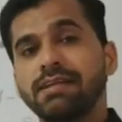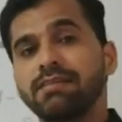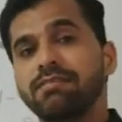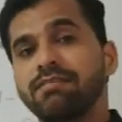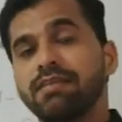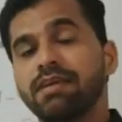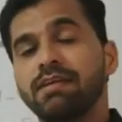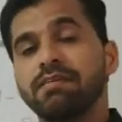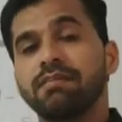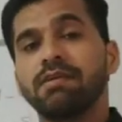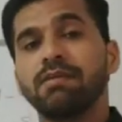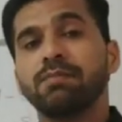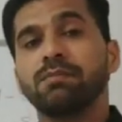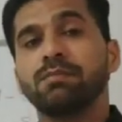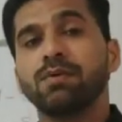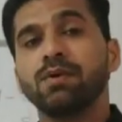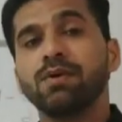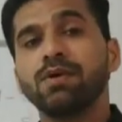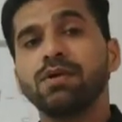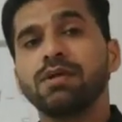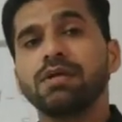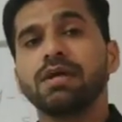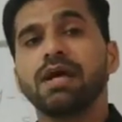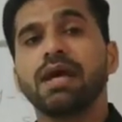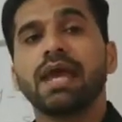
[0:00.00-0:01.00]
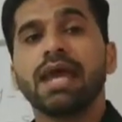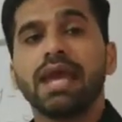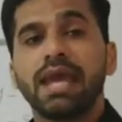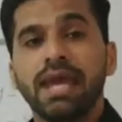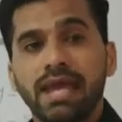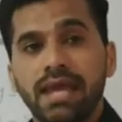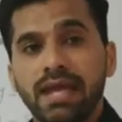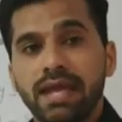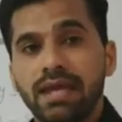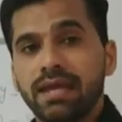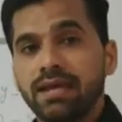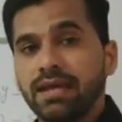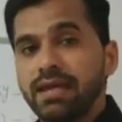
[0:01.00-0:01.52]
We will put
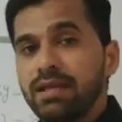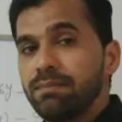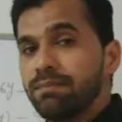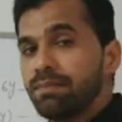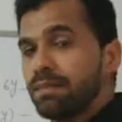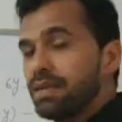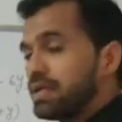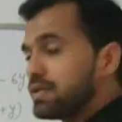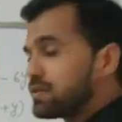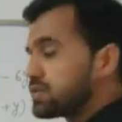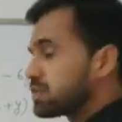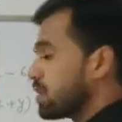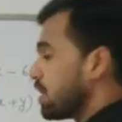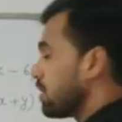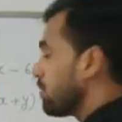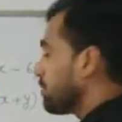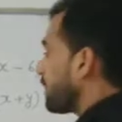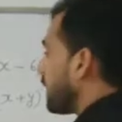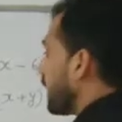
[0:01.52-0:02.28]
a in place of